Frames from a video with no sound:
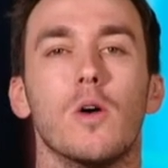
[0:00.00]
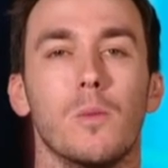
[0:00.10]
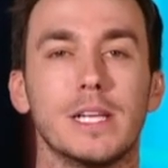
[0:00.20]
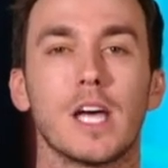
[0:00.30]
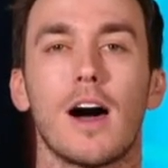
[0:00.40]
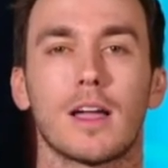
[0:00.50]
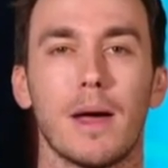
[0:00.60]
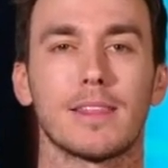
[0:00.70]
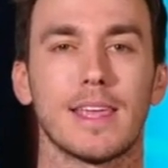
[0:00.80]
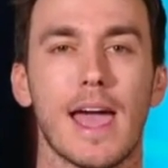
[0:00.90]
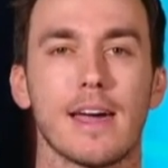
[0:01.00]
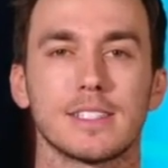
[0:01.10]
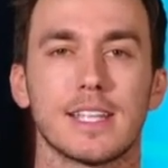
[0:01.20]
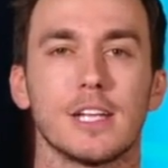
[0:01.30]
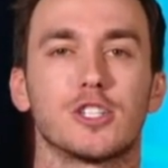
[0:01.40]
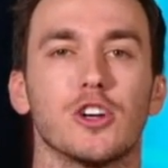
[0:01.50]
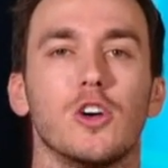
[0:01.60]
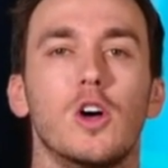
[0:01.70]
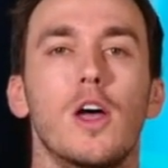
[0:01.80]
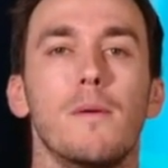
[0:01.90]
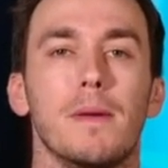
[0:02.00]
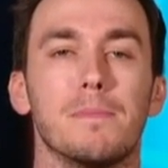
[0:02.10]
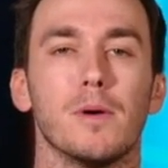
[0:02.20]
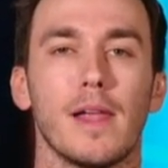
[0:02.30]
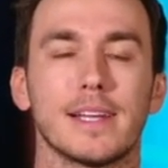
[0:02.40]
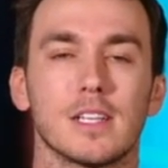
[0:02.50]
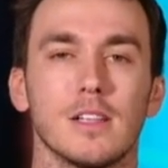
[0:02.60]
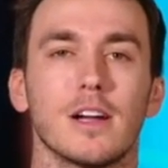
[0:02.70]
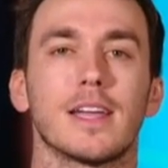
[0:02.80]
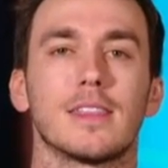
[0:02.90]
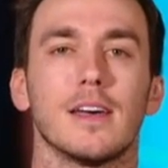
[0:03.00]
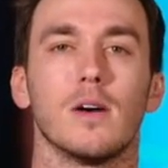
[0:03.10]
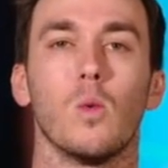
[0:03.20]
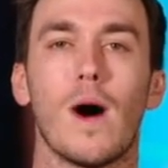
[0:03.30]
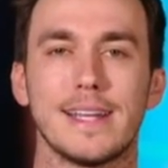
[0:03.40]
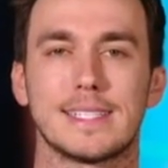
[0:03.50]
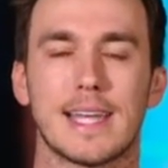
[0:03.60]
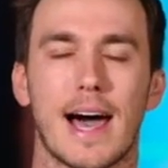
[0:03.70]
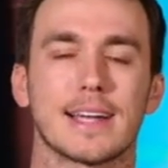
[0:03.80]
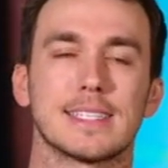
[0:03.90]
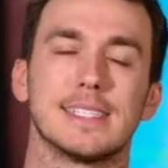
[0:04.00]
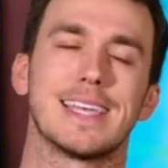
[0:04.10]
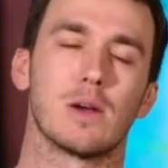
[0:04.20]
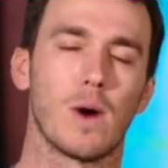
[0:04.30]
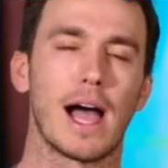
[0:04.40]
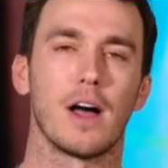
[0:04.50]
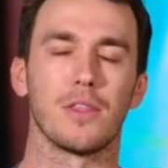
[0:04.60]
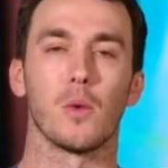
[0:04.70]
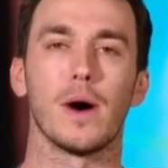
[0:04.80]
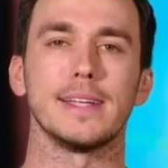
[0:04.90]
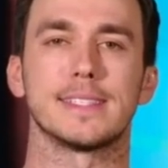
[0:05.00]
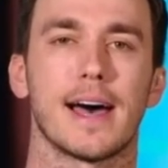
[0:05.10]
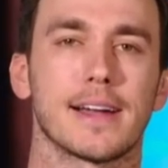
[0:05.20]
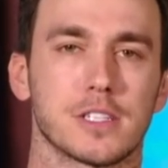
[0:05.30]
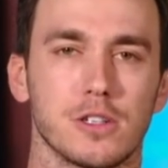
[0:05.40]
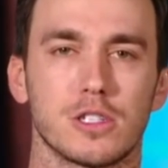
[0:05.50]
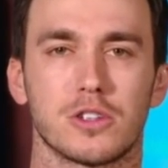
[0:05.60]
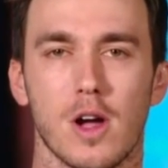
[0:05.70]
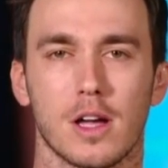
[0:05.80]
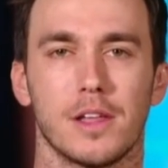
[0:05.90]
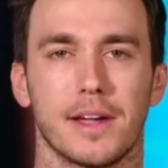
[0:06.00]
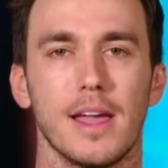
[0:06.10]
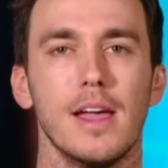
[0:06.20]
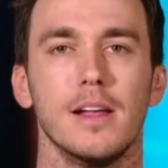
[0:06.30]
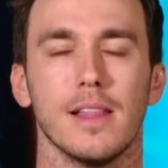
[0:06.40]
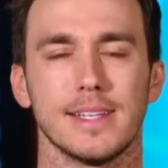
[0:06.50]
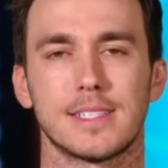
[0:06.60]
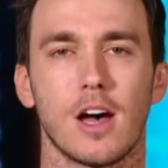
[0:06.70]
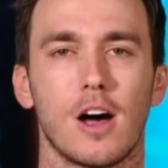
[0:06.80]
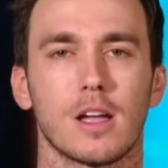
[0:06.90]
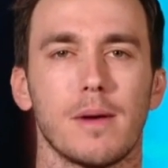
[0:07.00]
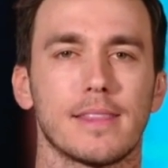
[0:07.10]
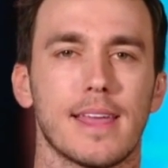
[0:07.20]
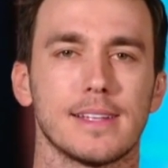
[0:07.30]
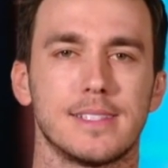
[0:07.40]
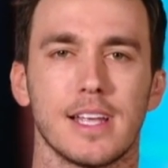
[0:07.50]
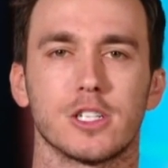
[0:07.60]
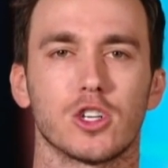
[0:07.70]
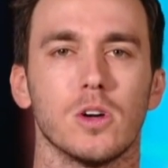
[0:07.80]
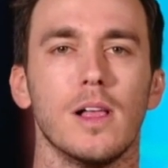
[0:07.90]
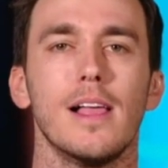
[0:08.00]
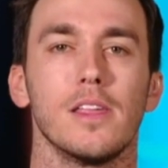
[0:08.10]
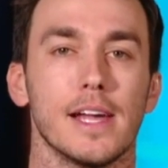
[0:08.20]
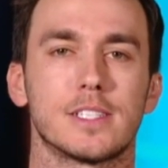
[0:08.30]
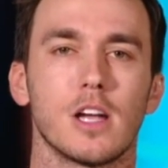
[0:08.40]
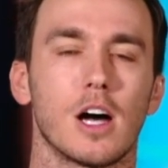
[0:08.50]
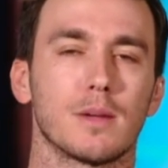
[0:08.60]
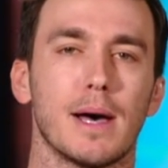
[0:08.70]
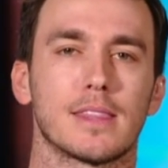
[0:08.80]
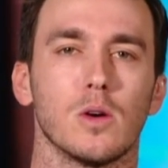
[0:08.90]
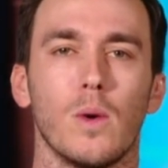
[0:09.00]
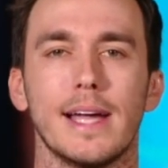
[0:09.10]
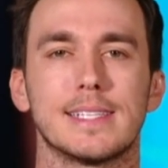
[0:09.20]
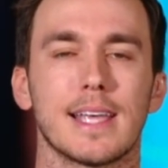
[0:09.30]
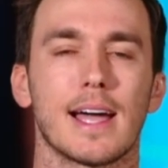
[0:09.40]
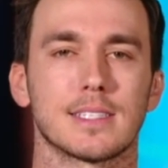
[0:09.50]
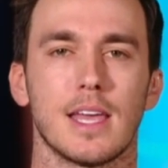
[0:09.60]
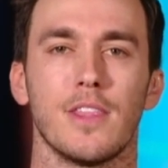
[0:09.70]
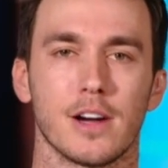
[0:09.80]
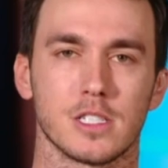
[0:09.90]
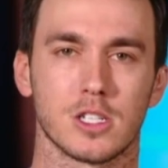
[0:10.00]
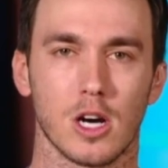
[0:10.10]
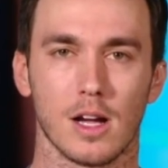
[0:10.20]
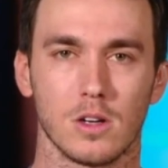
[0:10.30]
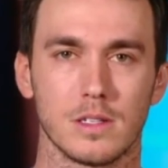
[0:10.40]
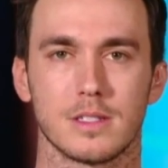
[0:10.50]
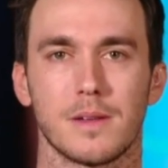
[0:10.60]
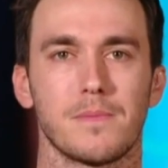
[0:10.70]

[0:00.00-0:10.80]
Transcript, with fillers: when we talk about the AL Central, people like to look at the White Sox and say, wow, the White Sox are struggling. Let's talk about that Central. Let's talk about the White Sox and their struggles.